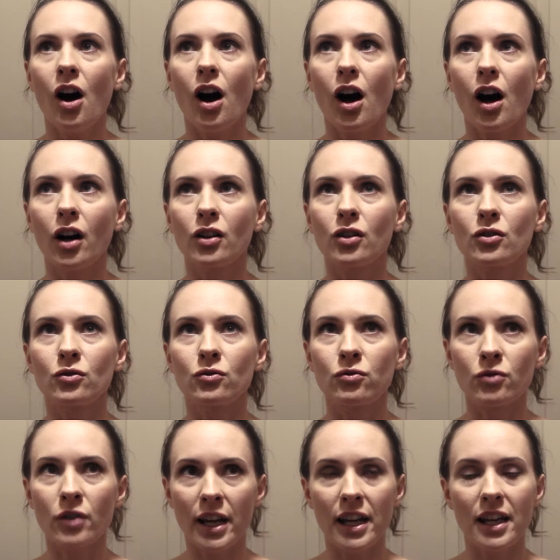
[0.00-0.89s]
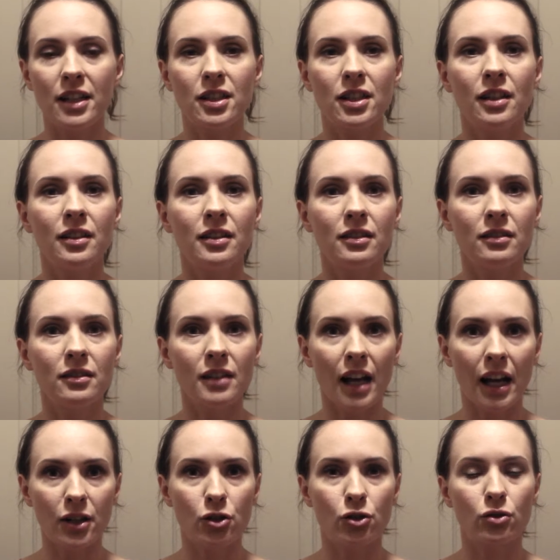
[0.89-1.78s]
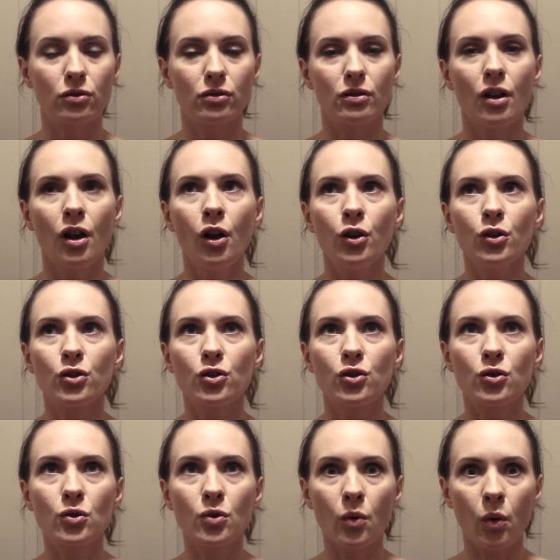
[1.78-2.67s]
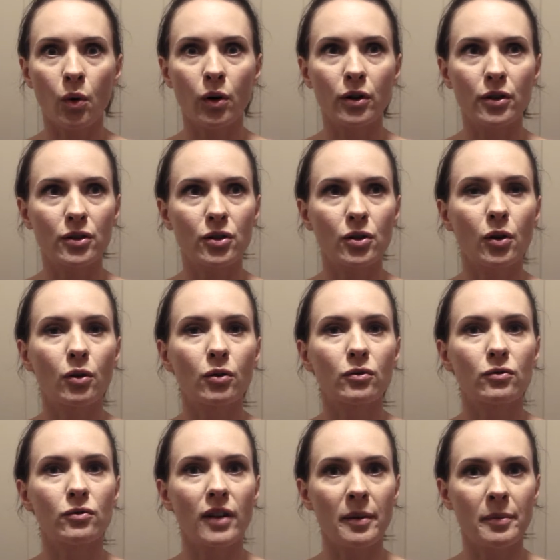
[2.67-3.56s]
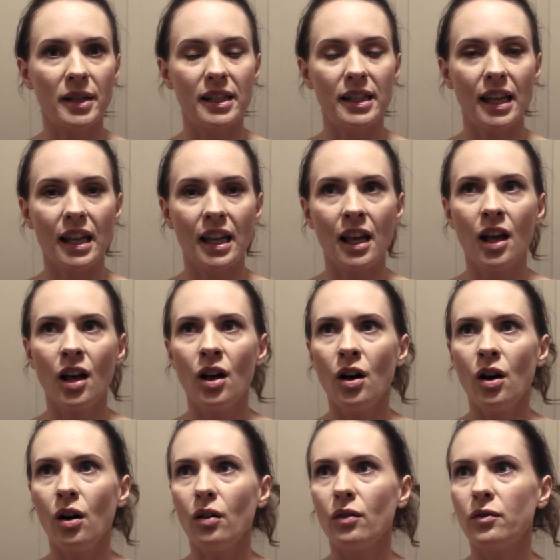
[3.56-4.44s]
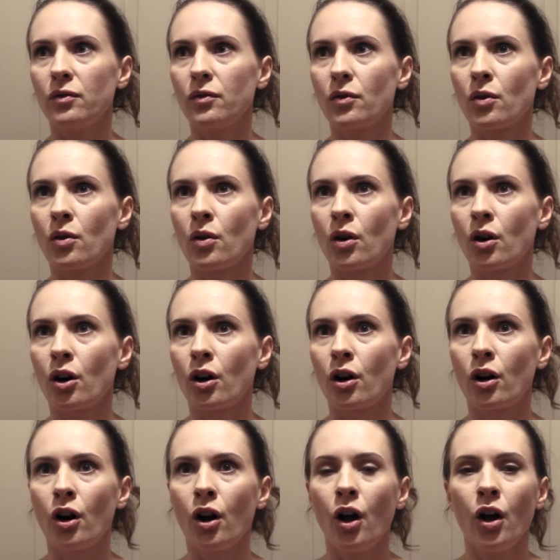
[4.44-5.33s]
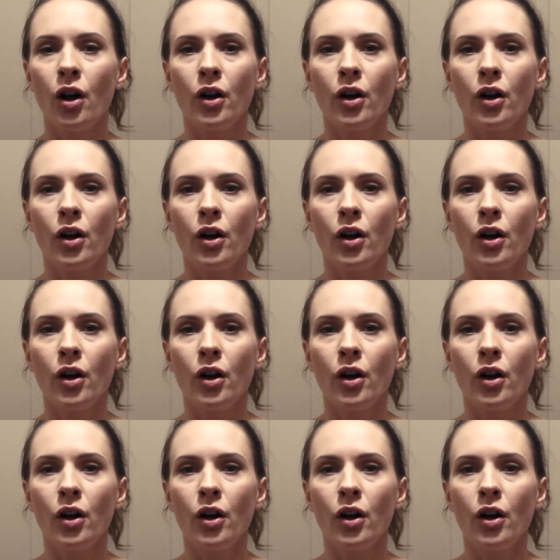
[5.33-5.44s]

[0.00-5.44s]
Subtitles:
a great natural source or remedy for